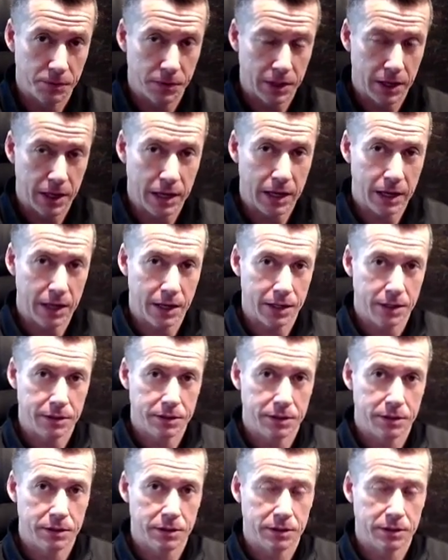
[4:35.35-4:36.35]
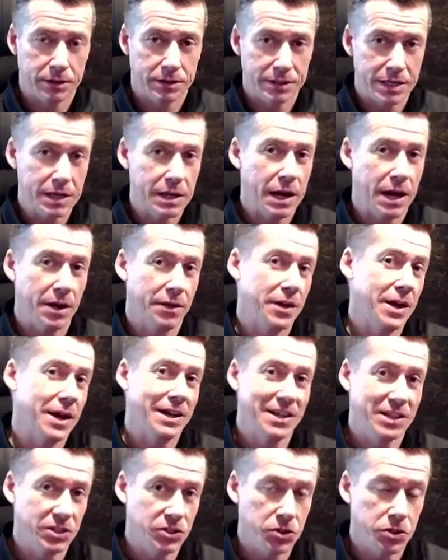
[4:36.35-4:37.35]
and see how that
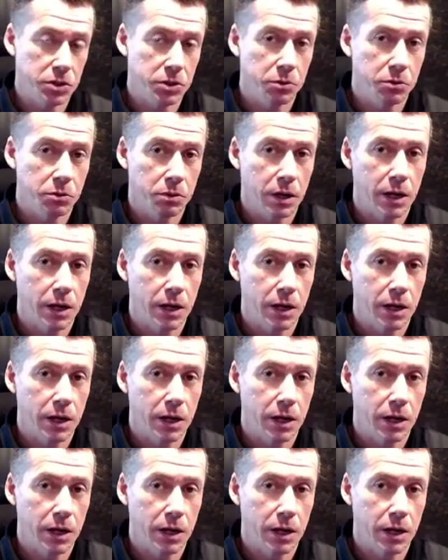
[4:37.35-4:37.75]
hits you.